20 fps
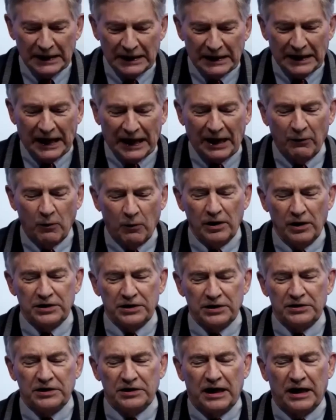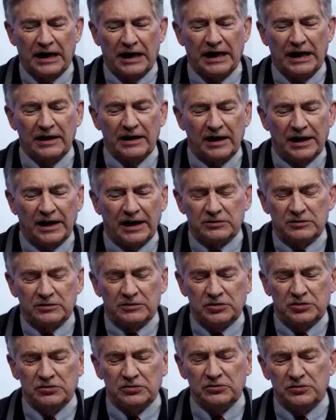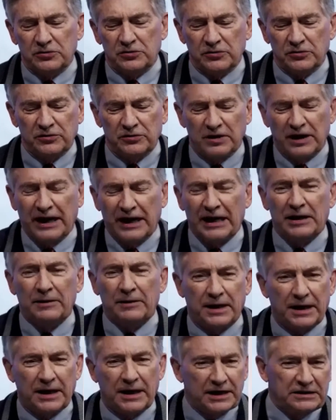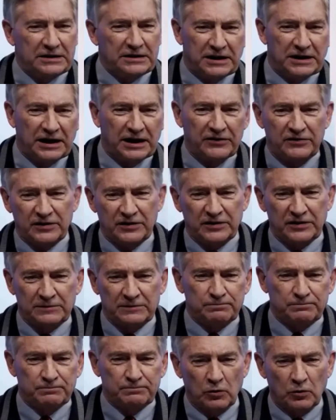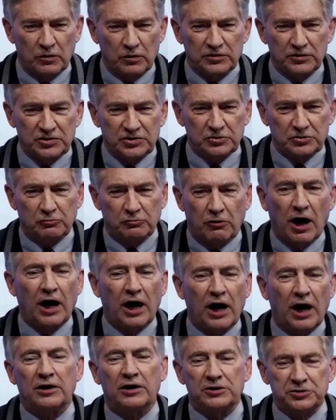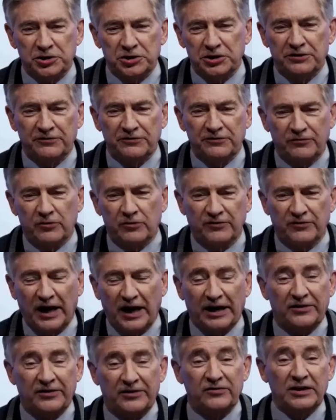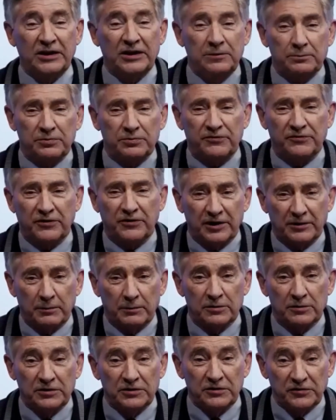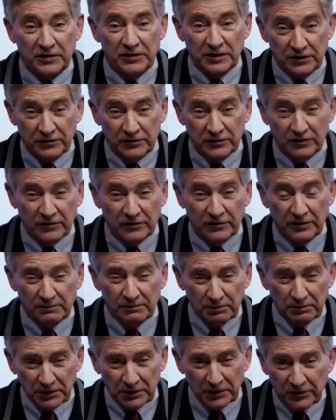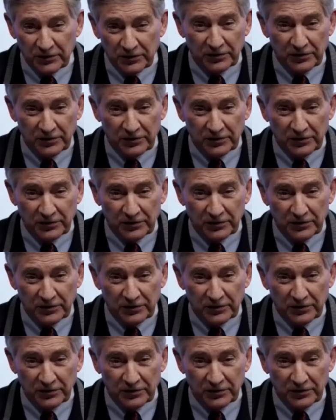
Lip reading: I wanted to highlight to you that antibody testing or serology for vaccine-preventable diseases is the